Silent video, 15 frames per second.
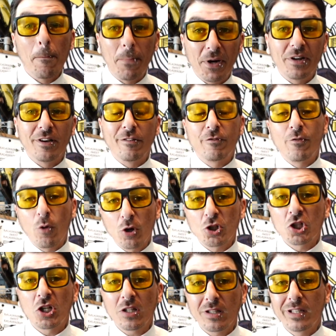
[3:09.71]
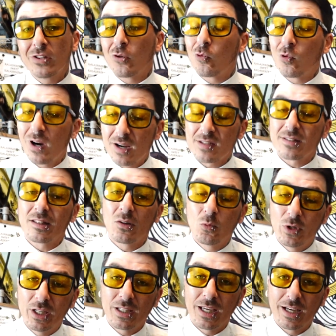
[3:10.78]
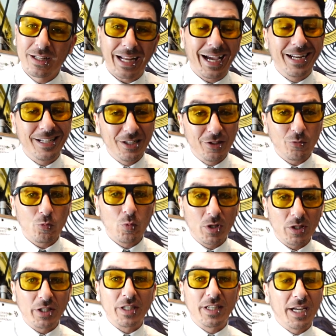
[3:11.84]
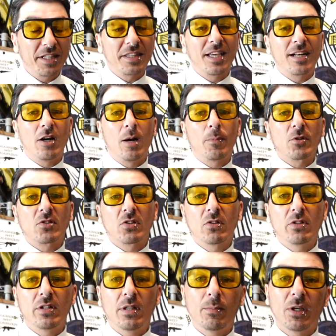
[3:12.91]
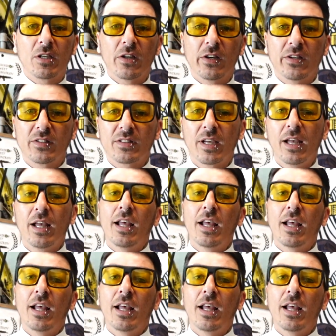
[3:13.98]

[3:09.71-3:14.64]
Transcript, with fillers: But unfortunately, the rest of the weekend, I didn't really get that opportunity because